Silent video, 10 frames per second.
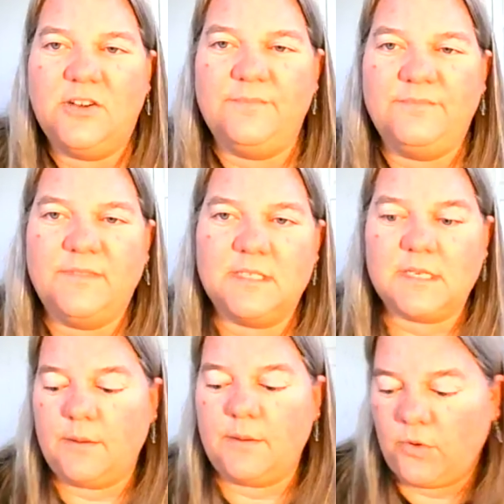it's kind of
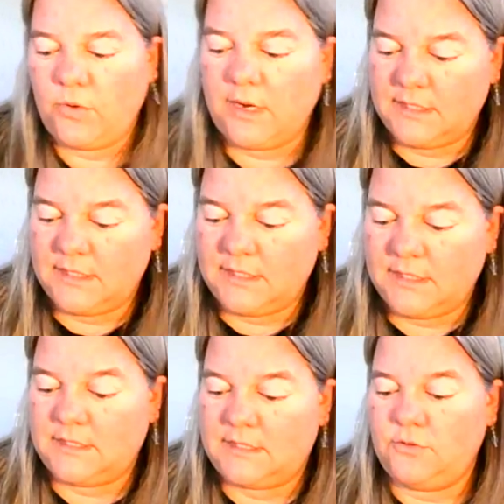boring. I've seen this
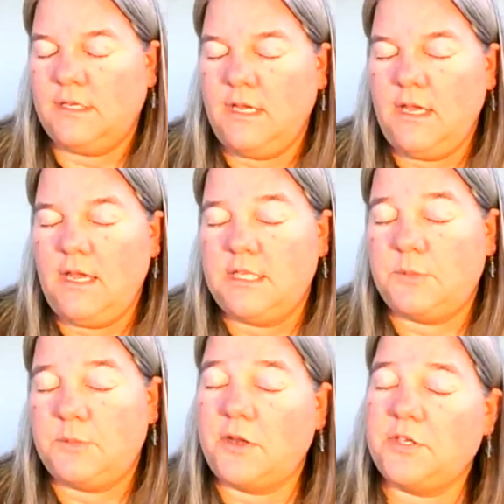dude's,
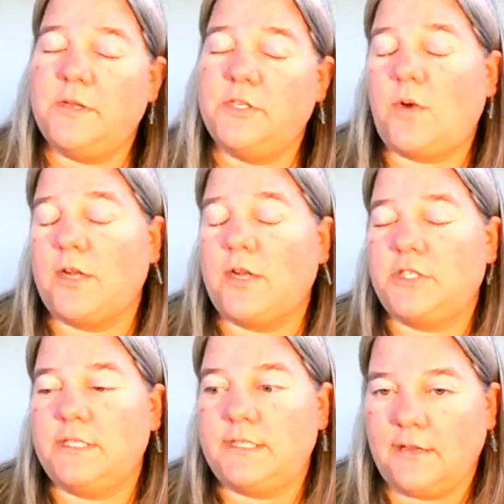especially binge watching
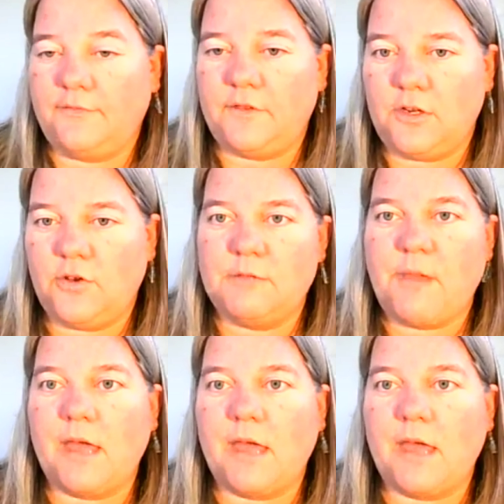stuff, you
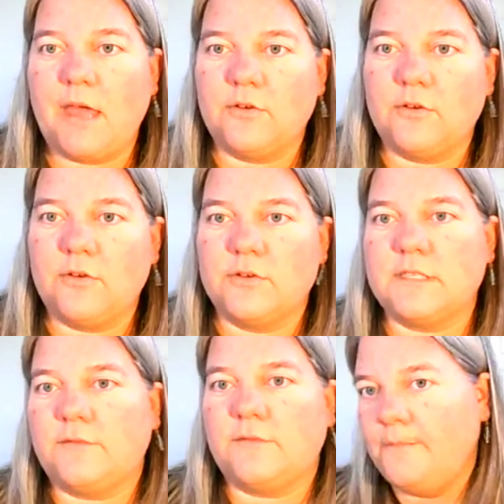see patterns of
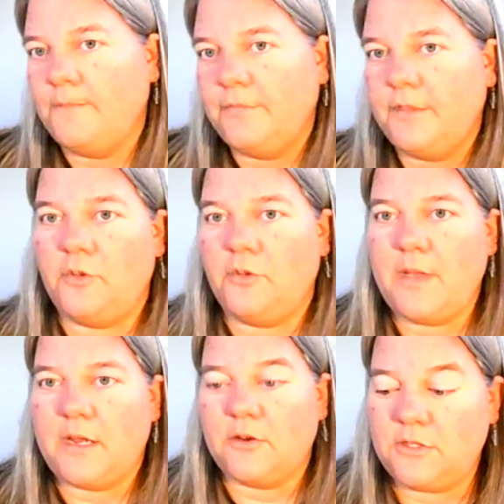how
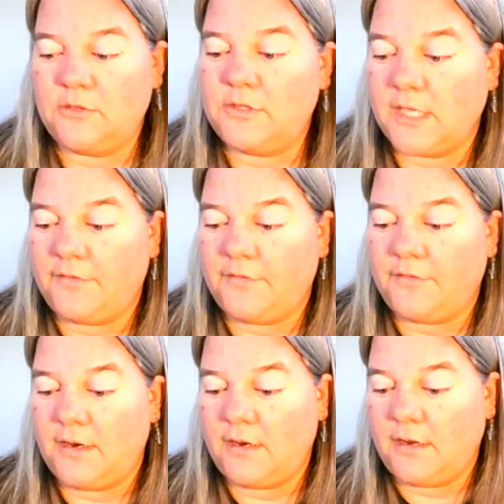filmmakers do stuff, and
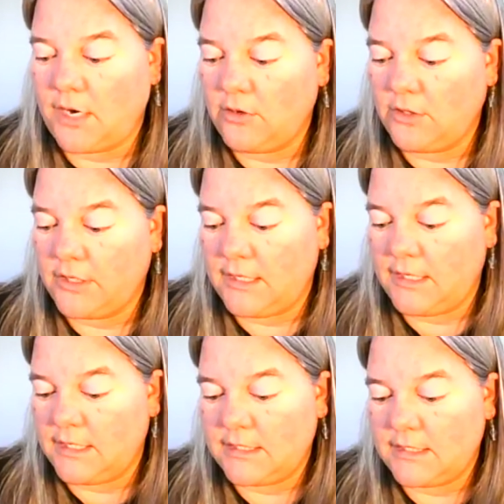I'm tired of looking at
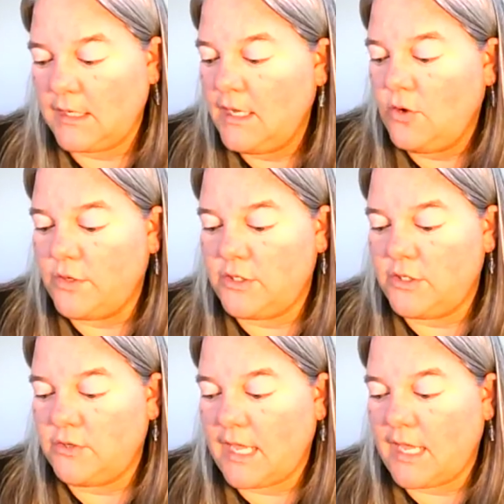this one dude's
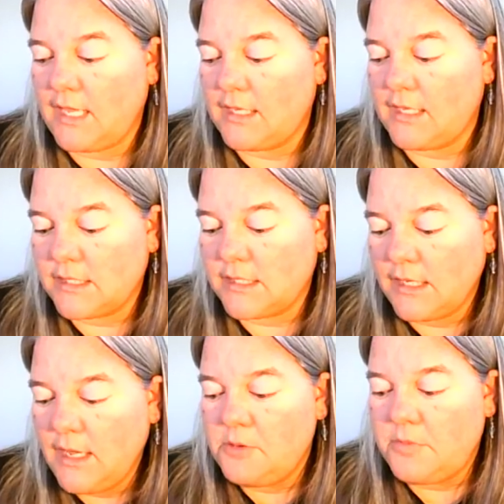hands.
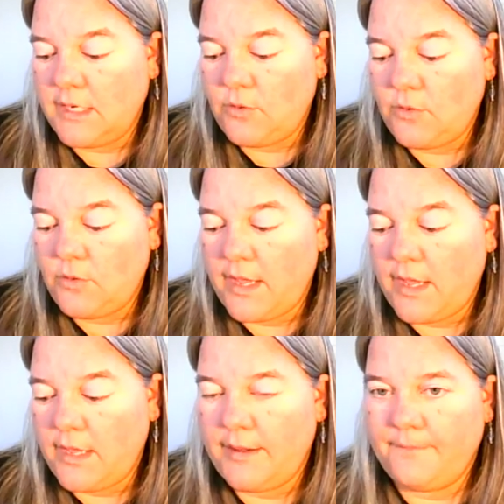But anyway,
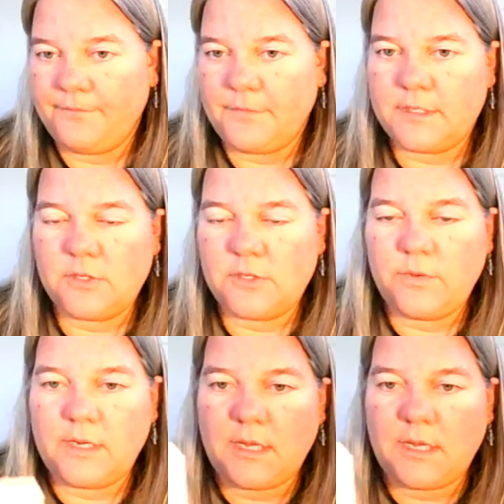so when it comes to